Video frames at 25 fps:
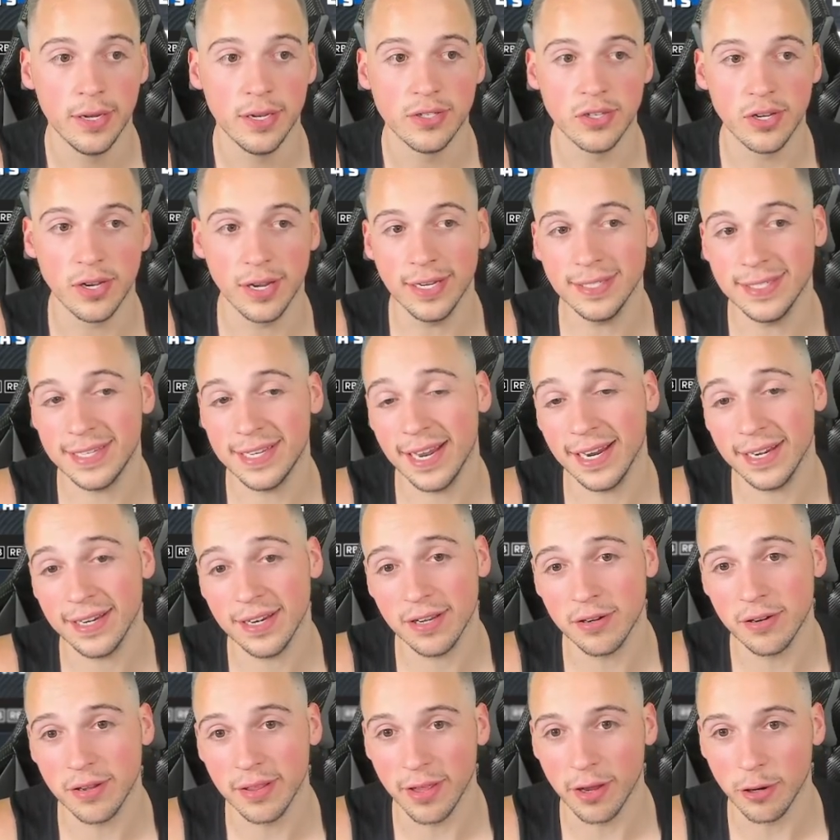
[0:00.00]
So I guess
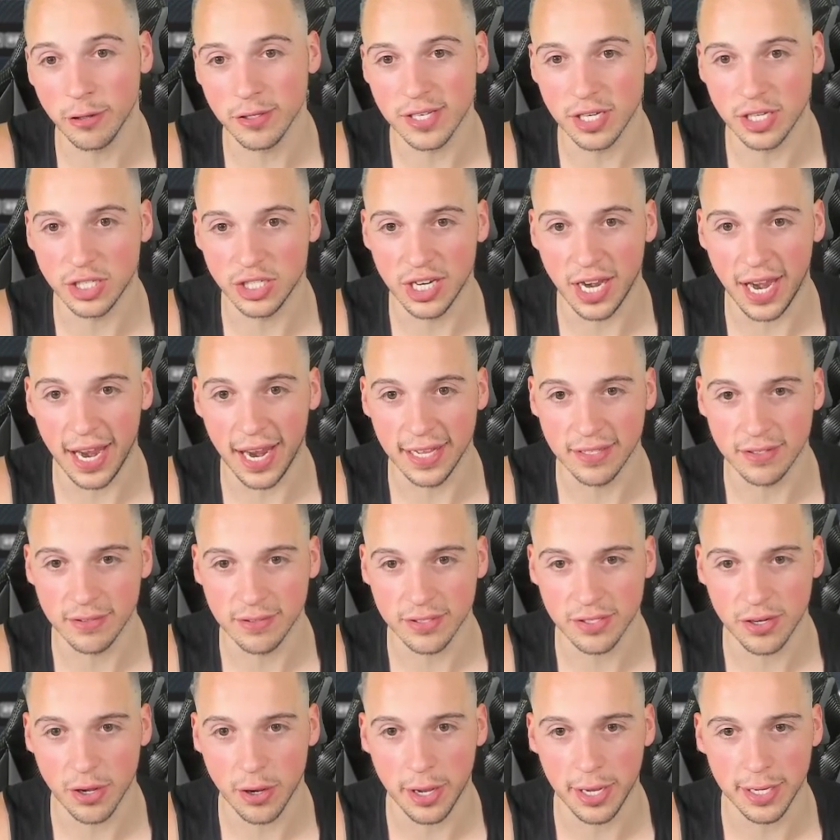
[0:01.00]
technically there is a chance.
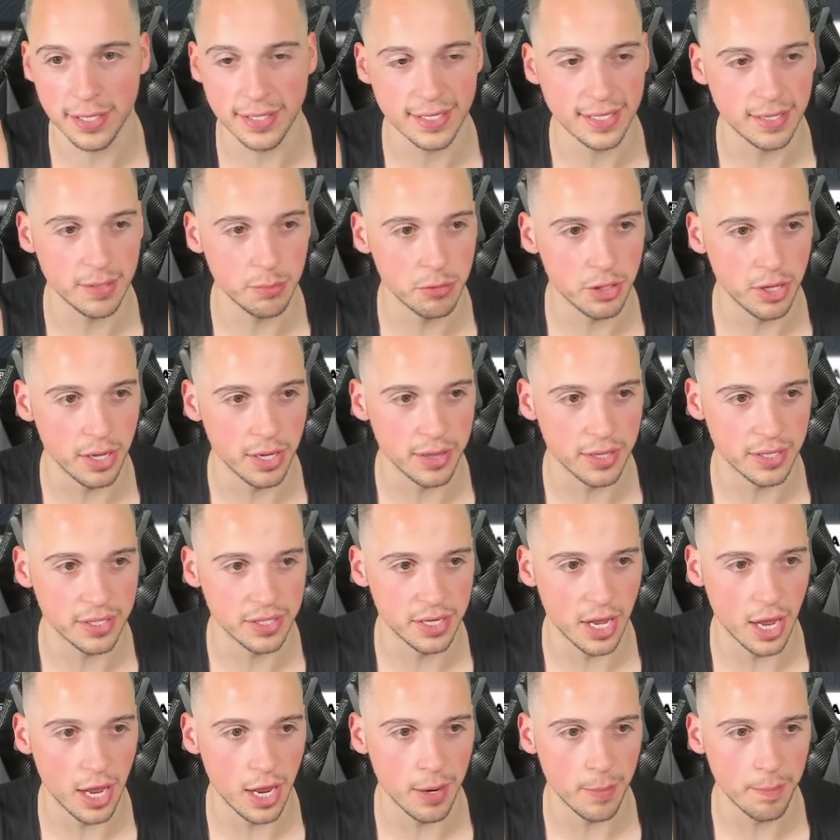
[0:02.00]
Let's go ahead and simulate this
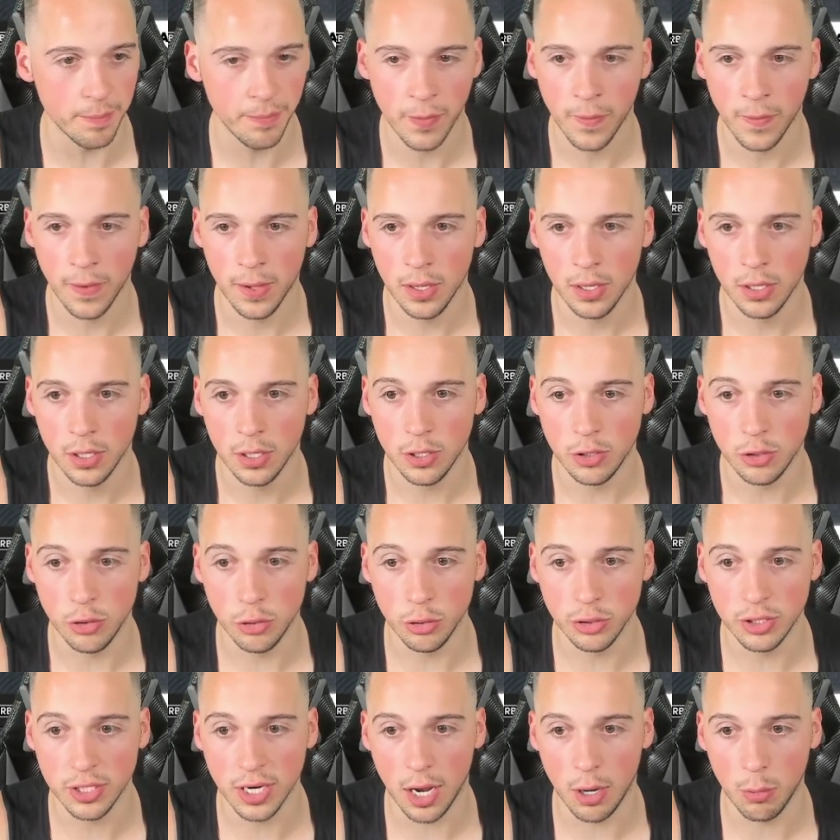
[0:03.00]
game.
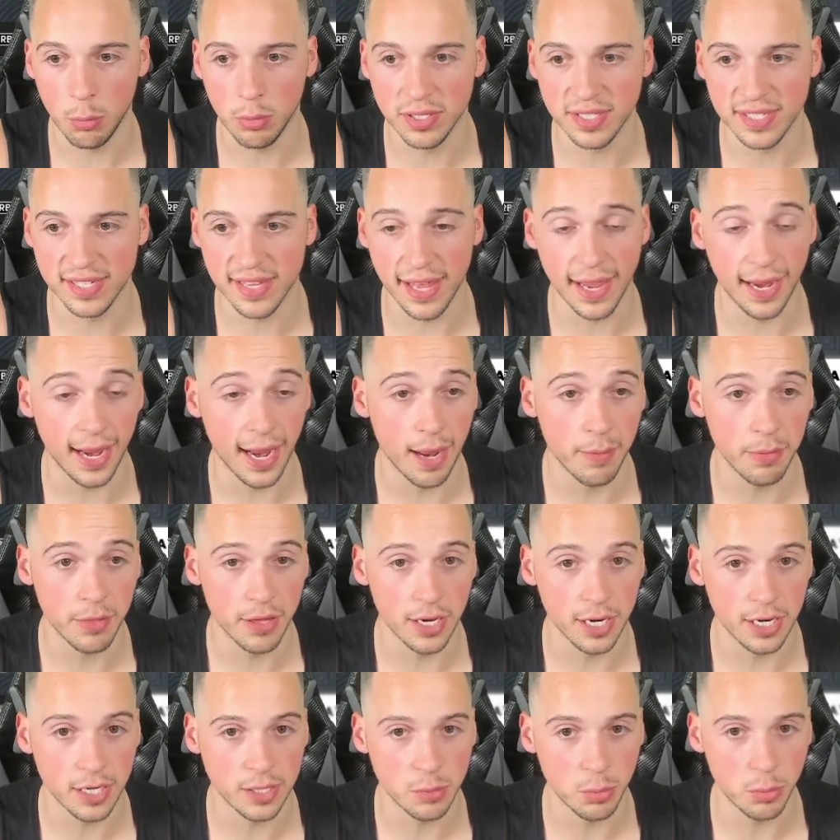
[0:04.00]
Utah wins their game. The
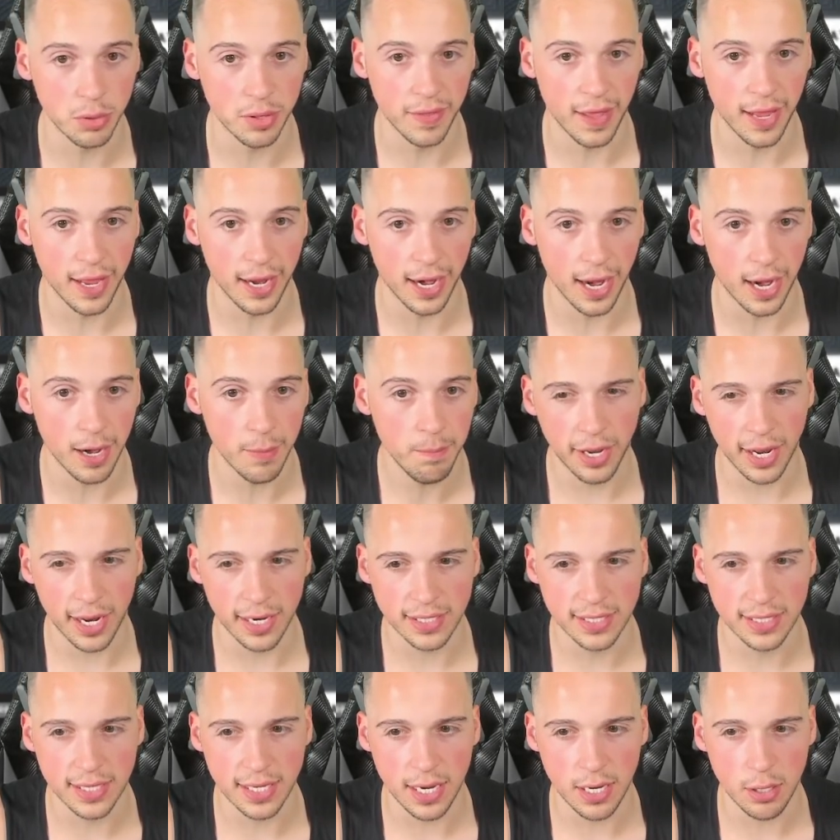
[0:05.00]
Knicks win their game.
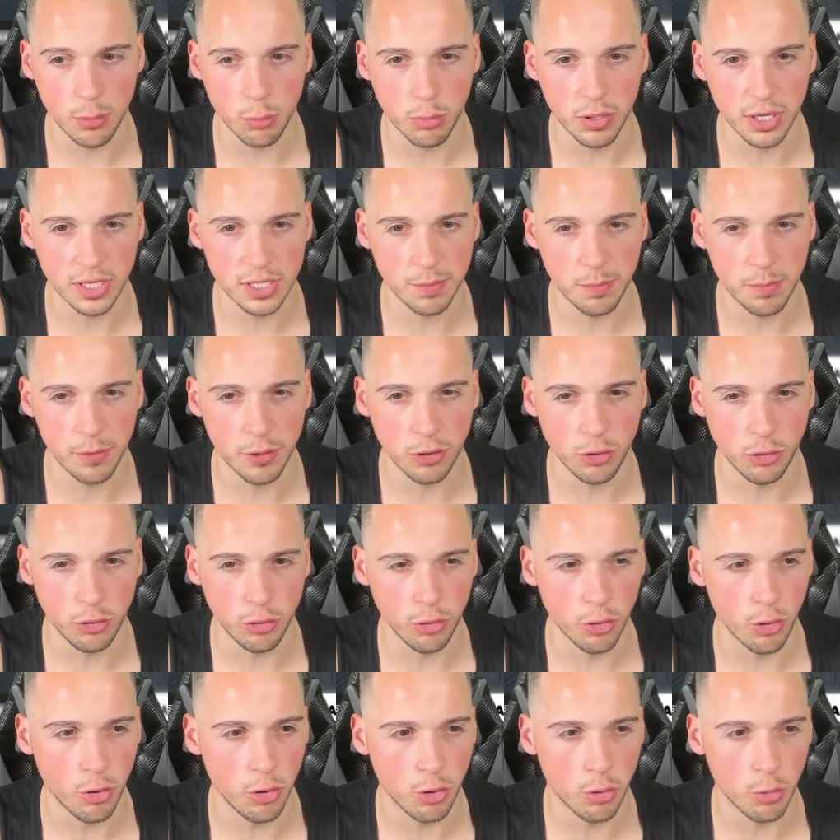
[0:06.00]
OKC wins, but New
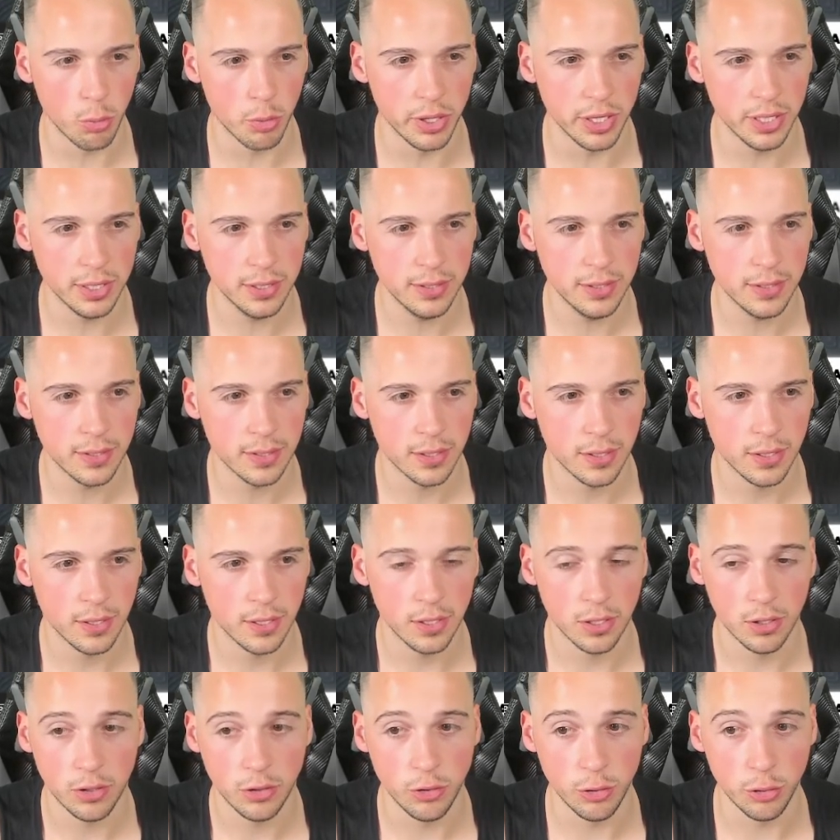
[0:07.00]
York wins.
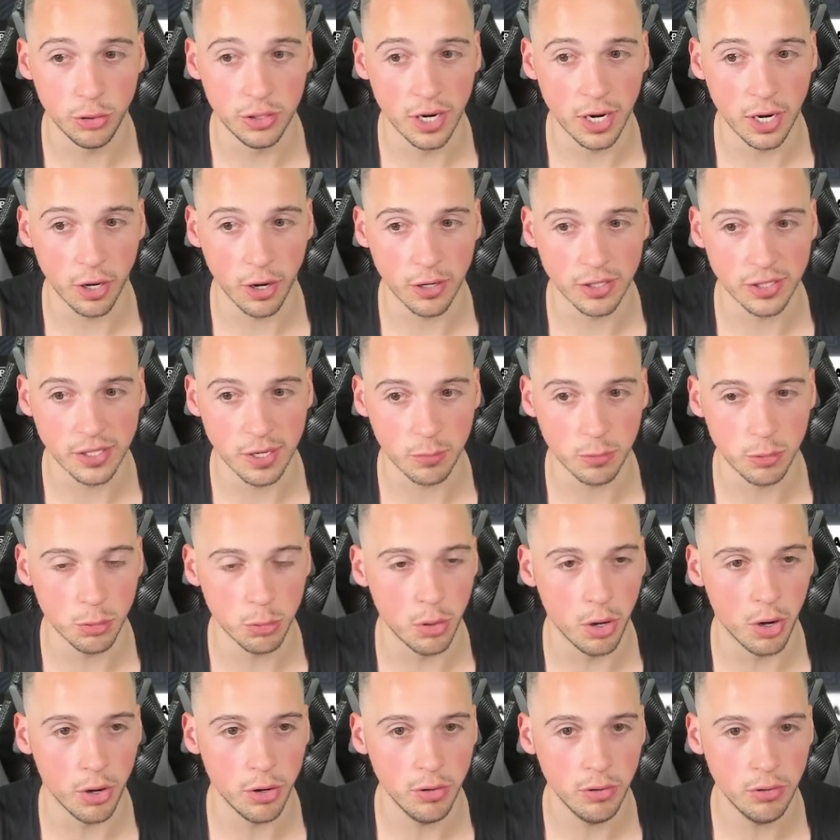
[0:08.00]
Utah goes up
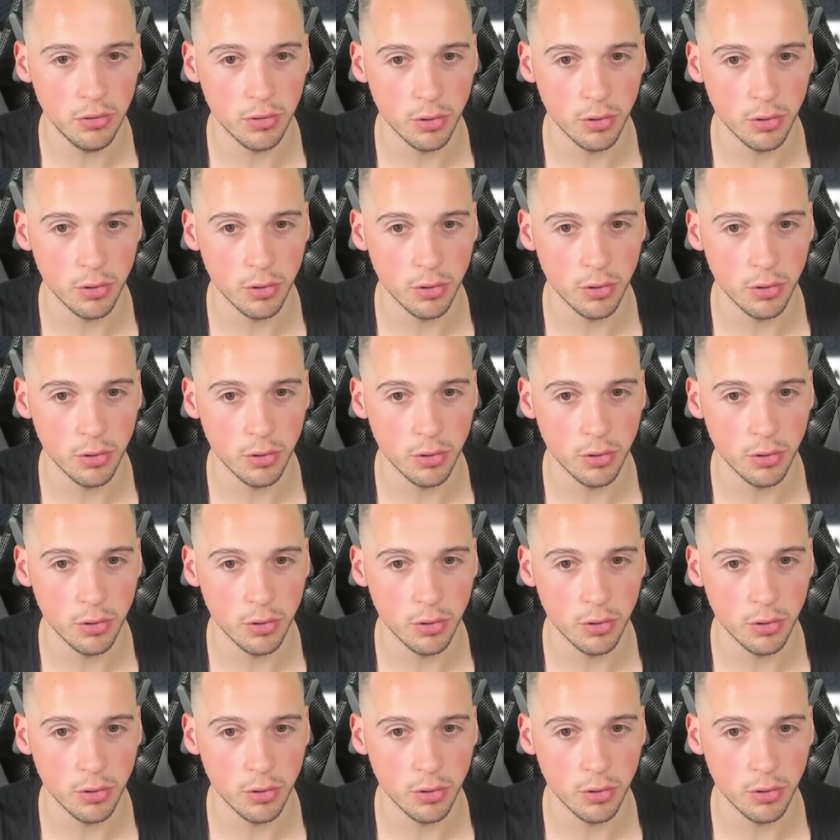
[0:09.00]
2-0.